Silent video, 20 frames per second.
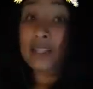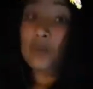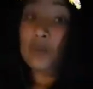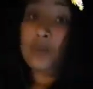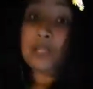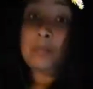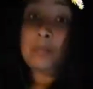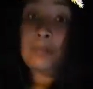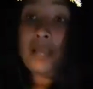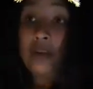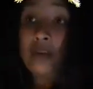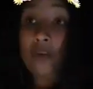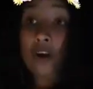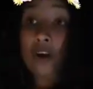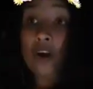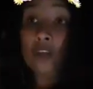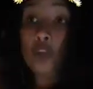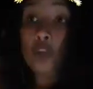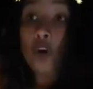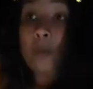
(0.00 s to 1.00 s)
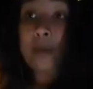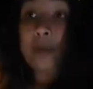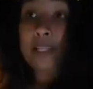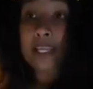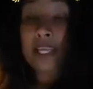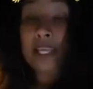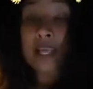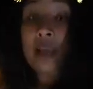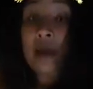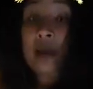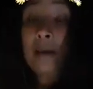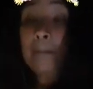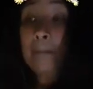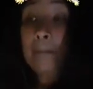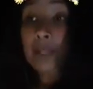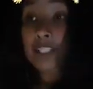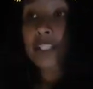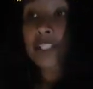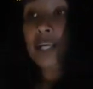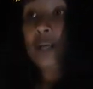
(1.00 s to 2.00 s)
want to be around nobody
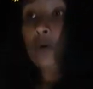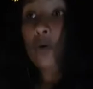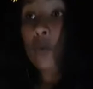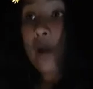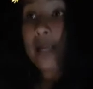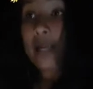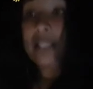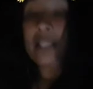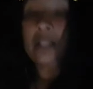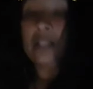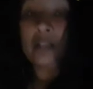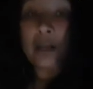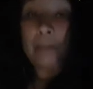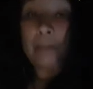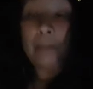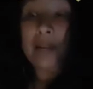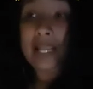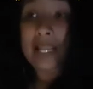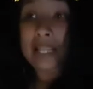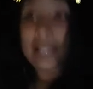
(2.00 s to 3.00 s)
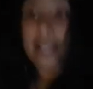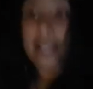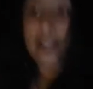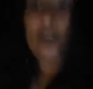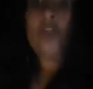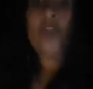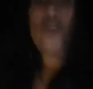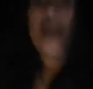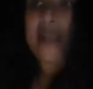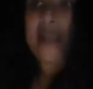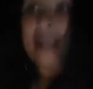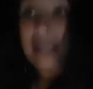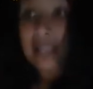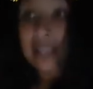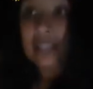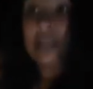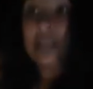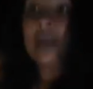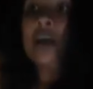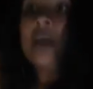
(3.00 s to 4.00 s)
bitching, whining, complaining, crying,